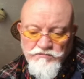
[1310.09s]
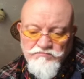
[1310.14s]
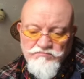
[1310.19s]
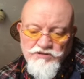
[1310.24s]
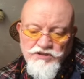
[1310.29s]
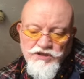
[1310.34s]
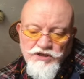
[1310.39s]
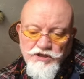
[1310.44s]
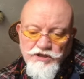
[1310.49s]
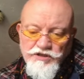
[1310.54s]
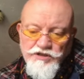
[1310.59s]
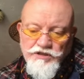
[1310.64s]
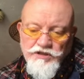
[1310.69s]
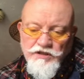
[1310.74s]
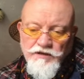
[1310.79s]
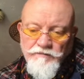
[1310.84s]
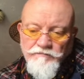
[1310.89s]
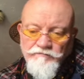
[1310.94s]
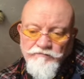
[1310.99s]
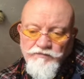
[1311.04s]
just,
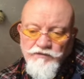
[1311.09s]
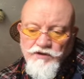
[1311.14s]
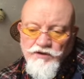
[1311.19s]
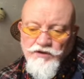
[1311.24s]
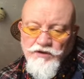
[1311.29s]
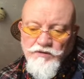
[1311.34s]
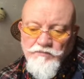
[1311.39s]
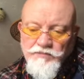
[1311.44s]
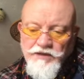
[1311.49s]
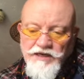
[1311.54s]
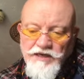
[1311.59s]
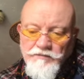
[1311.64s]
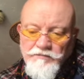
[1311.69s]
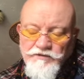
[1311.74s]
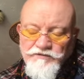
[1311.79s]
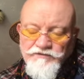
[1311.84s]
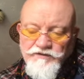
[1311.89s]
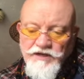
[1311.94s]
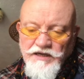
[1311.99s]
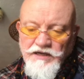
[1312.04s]
you didn't pick up the
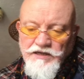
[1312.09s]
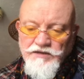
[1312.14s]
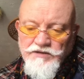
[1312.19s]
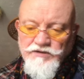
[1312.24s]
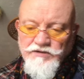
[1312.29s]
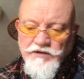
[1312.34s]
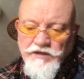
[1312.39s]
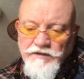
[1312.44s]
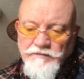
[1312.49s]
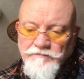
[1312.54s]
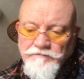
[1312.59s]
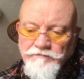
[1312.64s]
feelings right.